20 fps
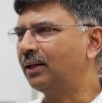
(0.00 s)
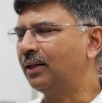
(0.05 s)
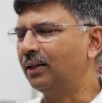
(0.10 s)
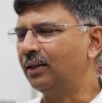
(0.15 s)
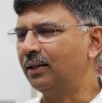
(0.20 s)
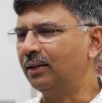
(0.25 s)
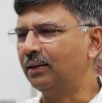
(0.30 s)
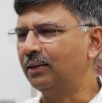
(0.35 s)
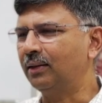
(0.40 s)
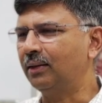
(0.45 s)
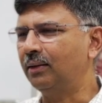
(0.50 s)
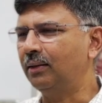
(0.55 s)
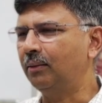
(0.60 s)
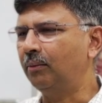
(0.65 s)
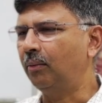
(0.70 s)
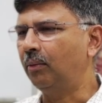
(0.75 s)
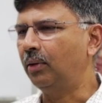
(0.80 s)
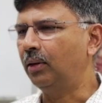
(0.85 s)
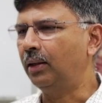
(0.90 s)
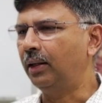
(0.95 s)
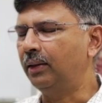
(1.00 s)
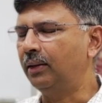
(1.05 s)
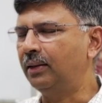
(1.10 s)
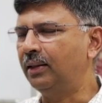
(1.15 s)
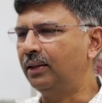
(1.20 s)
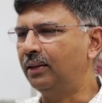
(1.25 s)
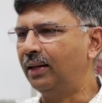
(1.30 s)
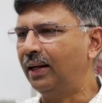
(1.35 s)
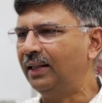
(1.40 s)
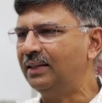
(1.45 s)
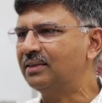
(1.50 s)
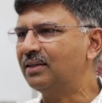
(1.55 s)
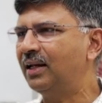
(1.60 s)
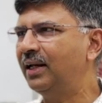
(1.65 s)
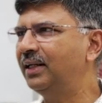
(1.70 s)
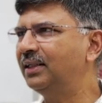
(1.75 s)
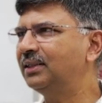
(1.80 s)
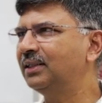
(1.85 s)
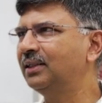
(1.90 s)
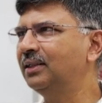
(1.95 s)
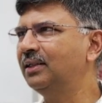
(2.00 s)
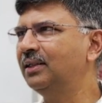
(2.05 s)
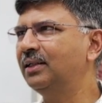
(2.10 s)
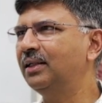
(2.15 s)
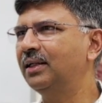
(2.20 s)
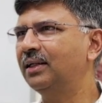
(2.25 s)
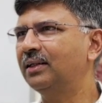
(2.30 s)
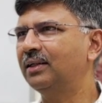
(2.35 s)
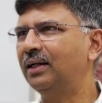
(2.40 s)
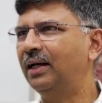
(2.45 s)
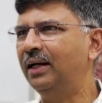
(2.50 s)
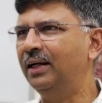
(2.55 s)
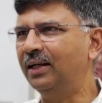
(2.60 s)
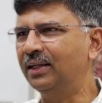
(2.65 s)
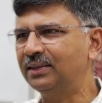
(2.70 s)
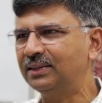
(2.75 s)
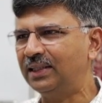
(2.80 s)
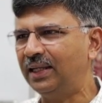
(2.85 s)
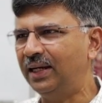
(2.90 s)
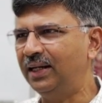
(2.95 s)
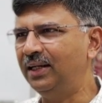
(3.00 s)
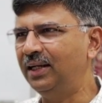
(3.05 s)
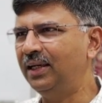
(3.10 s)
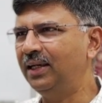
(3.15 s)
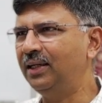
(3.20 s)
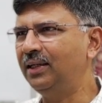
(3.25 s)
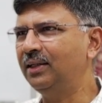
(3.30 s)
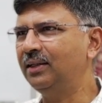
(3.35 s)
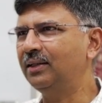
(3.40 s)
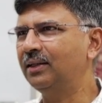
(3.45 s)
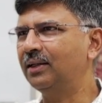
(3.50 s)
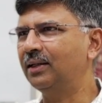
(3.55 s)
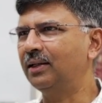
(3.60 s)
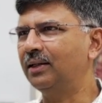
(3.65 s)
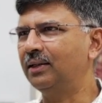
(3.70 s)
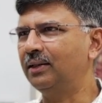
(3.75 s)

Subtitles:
the translation, the understanding,